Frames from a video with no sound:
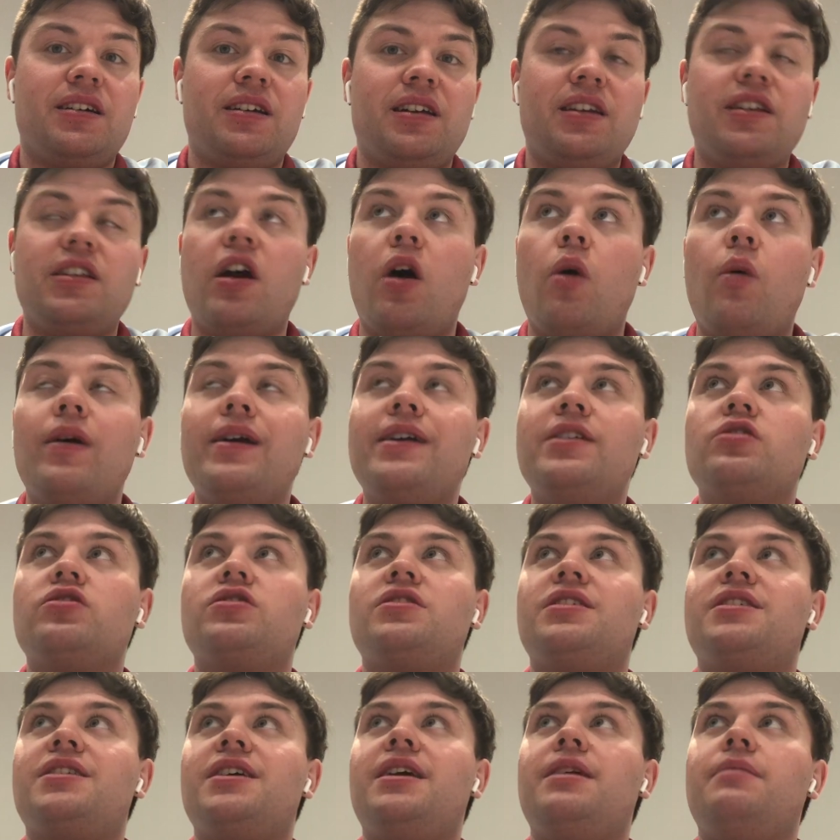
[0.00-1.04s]
You know what he does
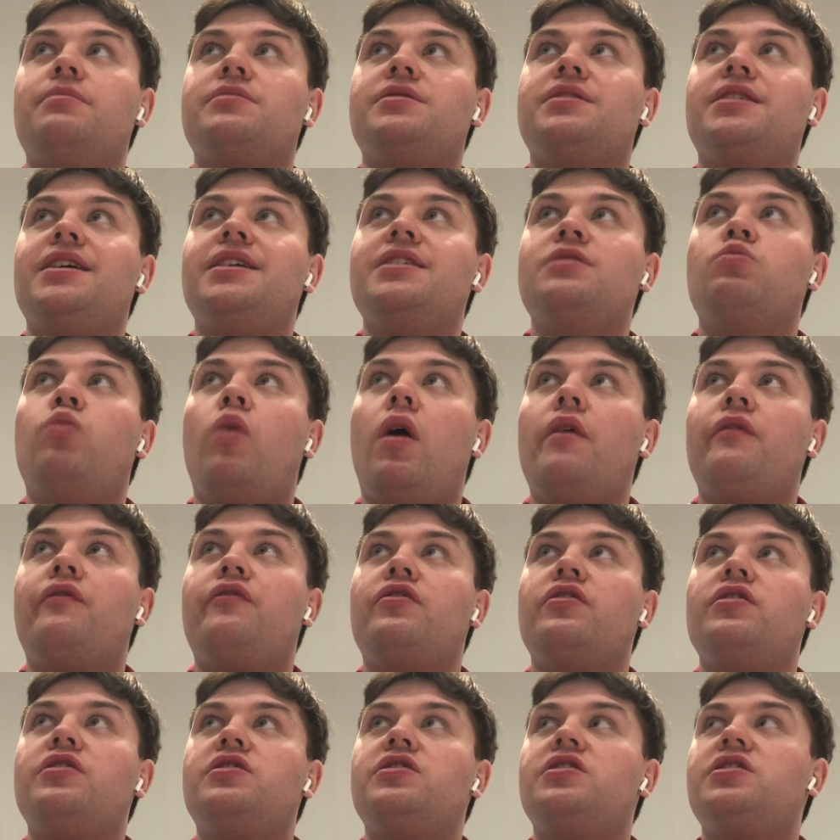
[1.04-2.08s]
to teams. He's
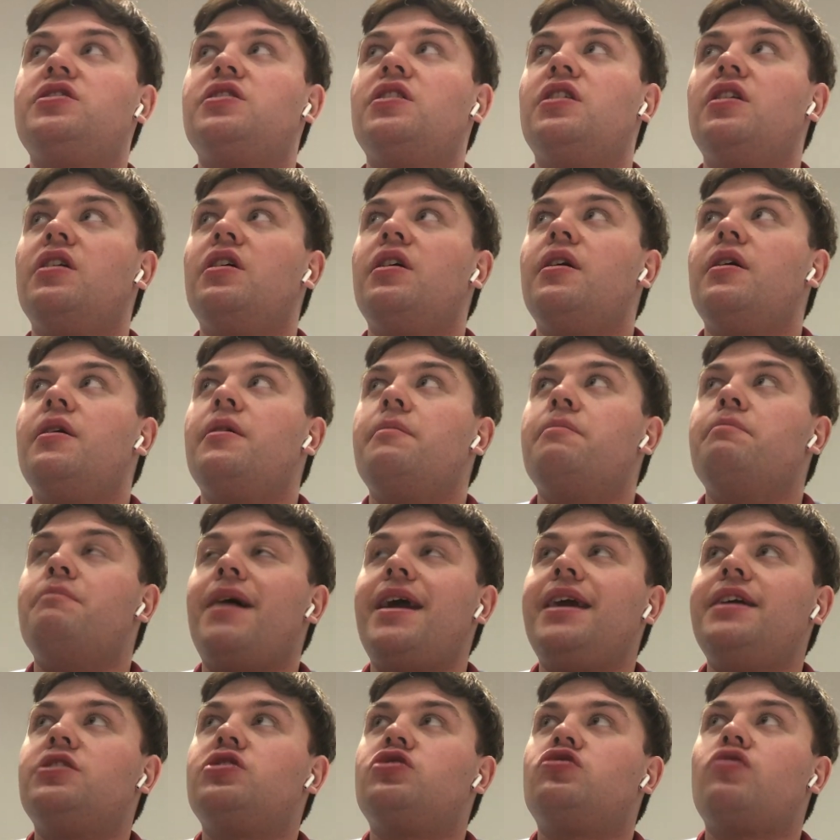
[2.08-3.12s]
Watford's
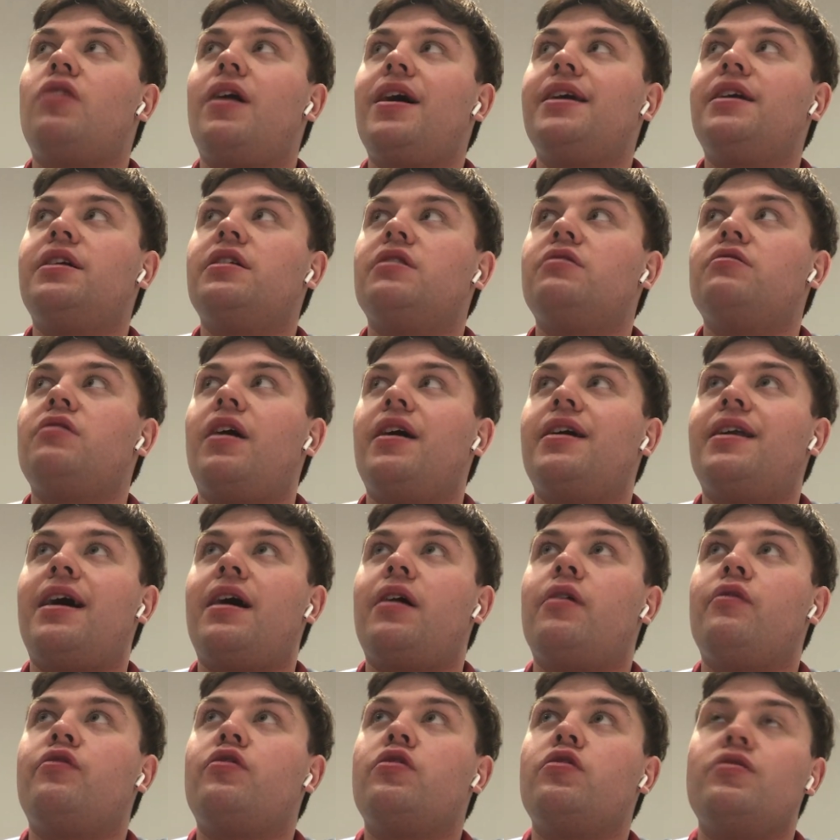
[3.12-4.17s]
main striker right
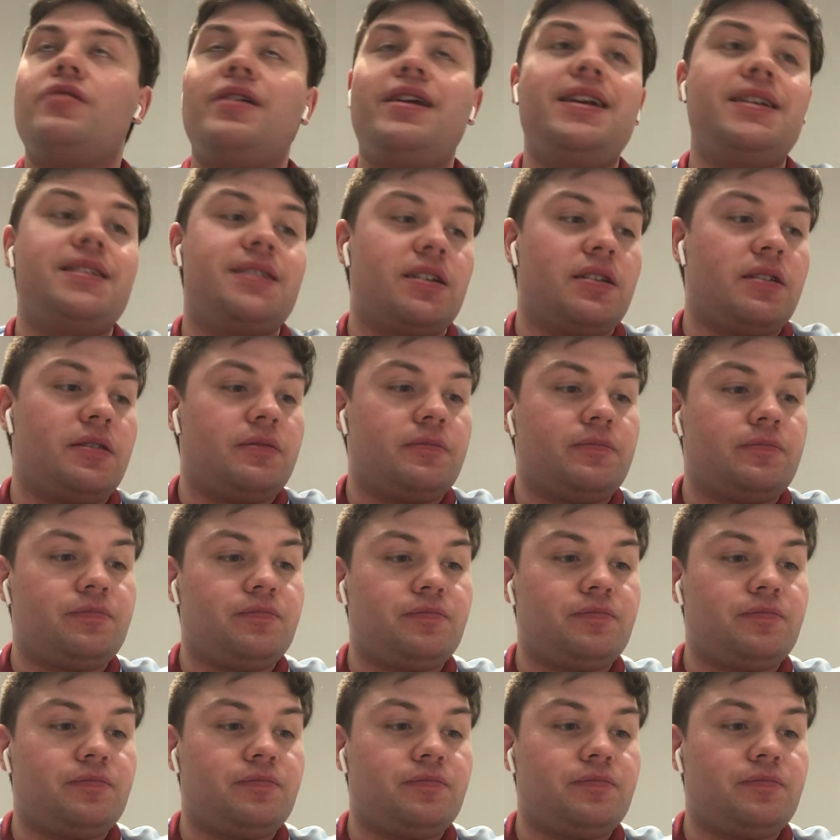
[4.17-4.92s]
now for a reason.